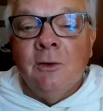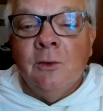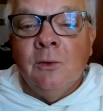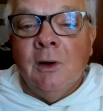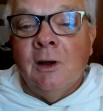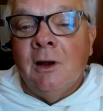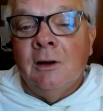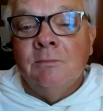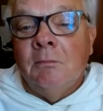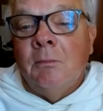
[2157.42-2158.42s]
you
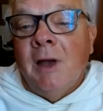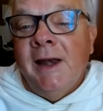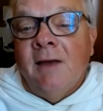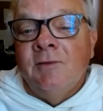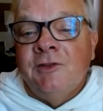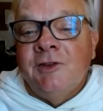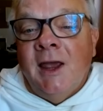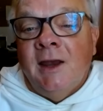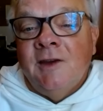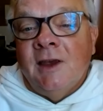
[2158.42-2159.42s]
might have to
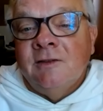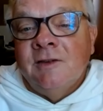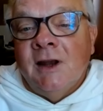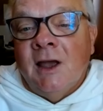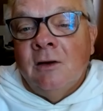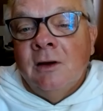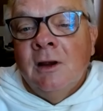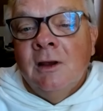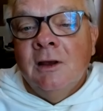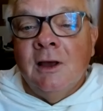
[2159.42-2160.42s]
say, test it out.
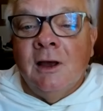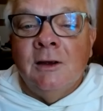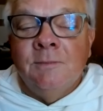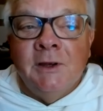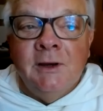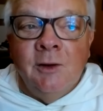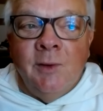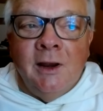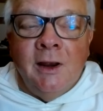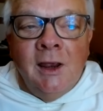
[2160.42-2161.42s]
But
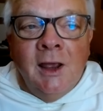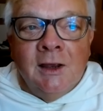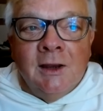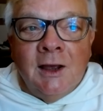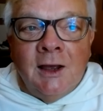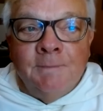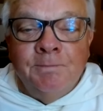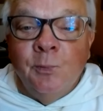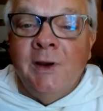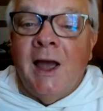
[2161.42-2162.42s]
anyway,
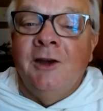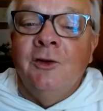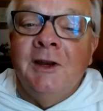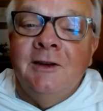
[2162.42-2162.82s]
I do